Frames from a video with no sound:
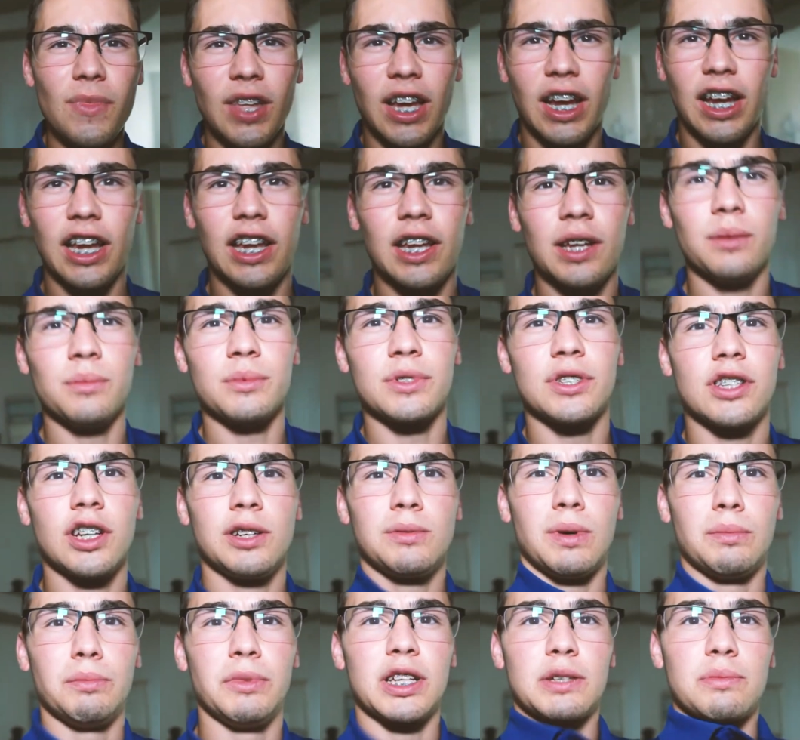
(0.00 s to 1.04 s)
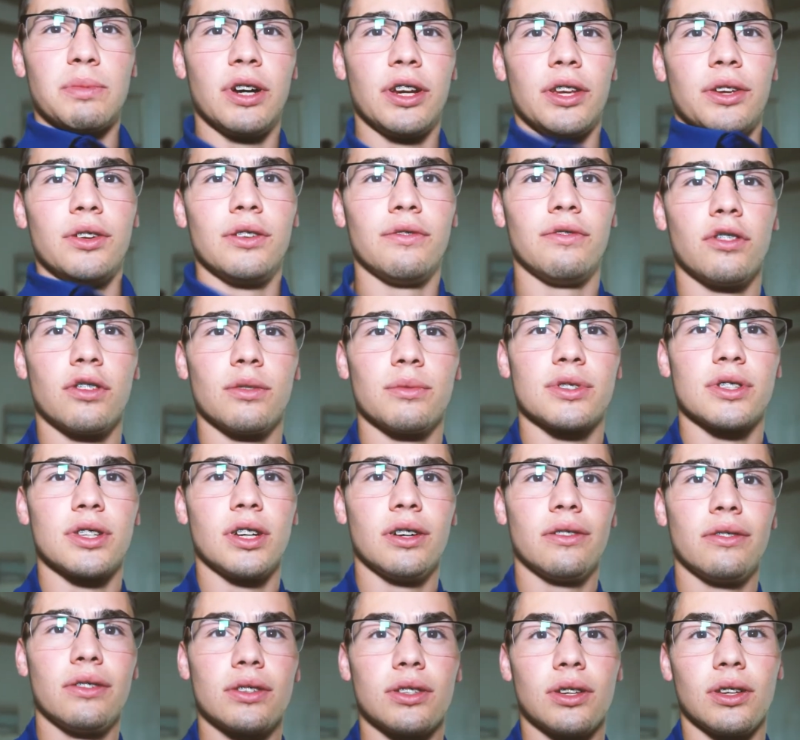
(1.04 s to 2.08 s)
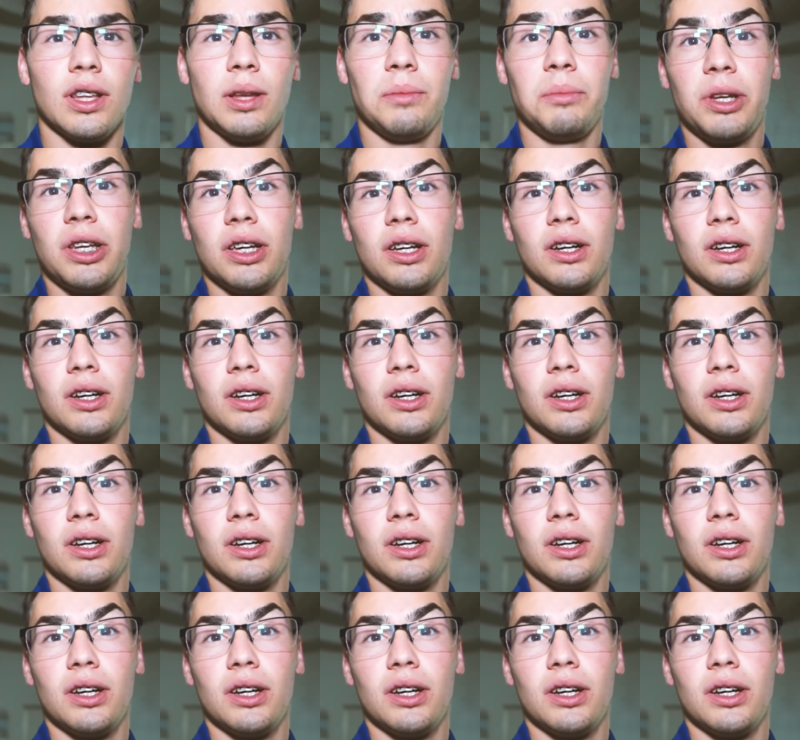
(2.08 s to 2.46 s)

I am still in my Best Buy uniform stuff, so let me